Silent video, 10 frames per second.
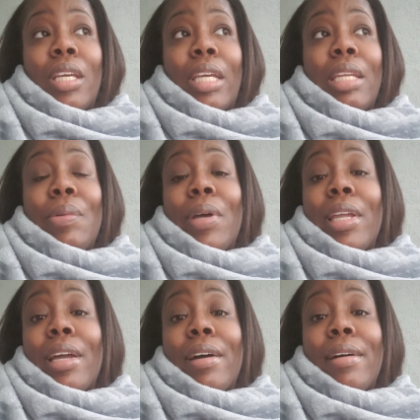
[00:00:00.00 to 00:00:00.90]

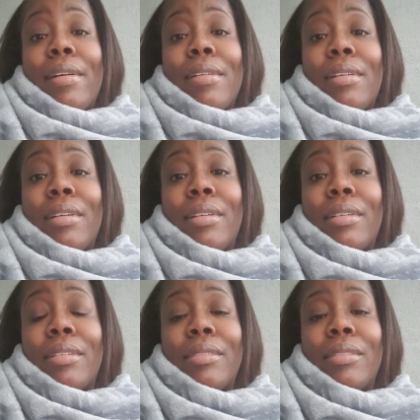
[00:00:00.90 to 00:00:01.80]
anyway, y'all,
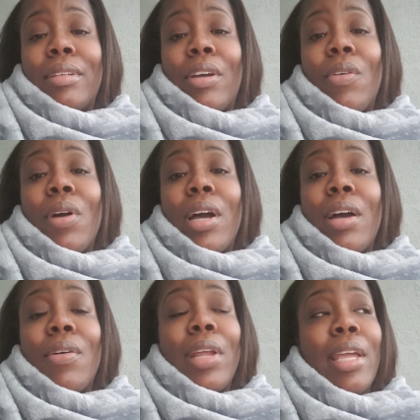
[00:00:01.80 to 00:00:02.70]
go
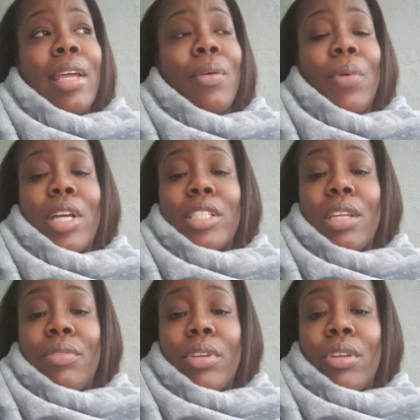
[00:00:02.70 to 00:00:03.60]
on ahead and watch
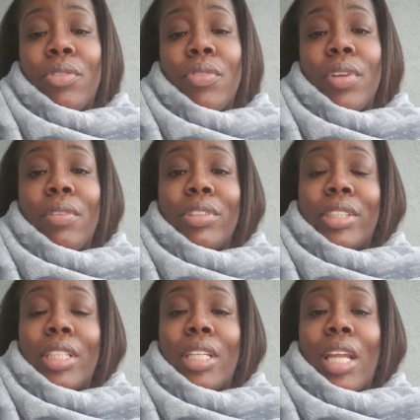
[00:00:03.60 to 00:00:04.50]
that video if you've never
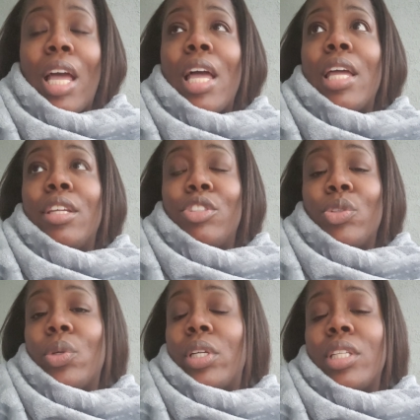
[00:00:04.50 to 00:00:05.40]
seen it. I
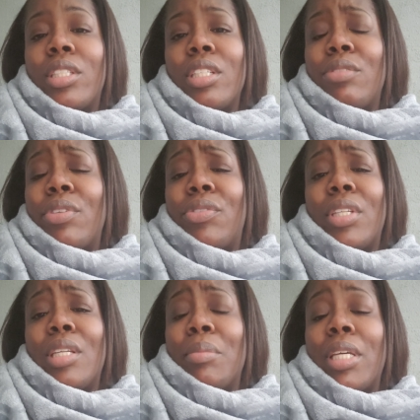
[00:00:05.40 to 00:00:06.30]
enjoyed it. It's just
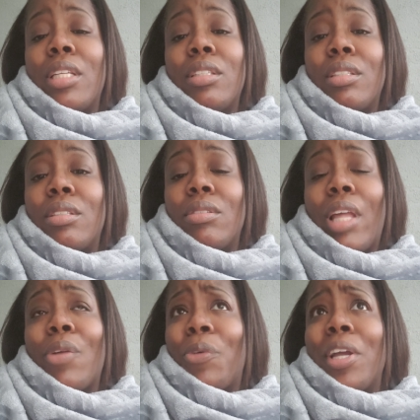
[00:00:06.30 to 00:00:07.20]
15 minutes,
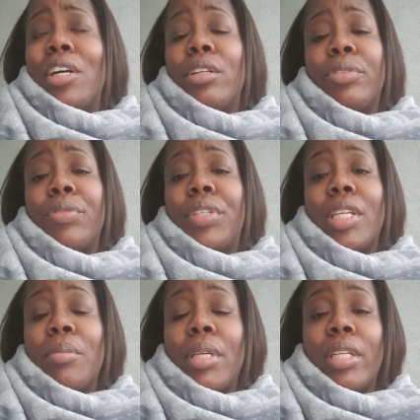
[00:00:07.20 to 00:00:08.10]
like right under
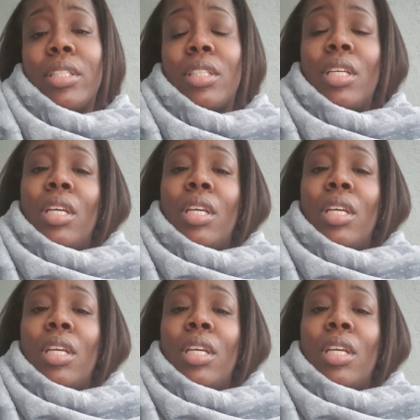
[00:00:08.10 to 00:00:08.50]
15 minutes.